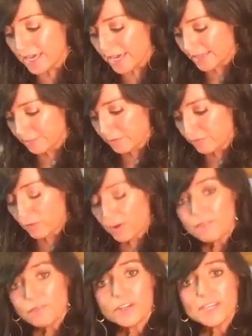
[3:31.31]
And before
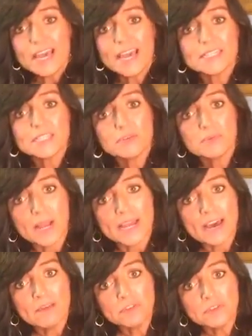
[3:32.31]
I forget, right
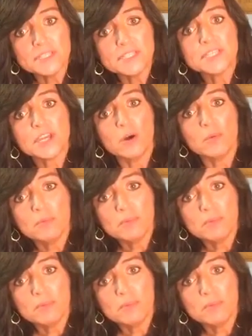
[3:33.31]
after this scope,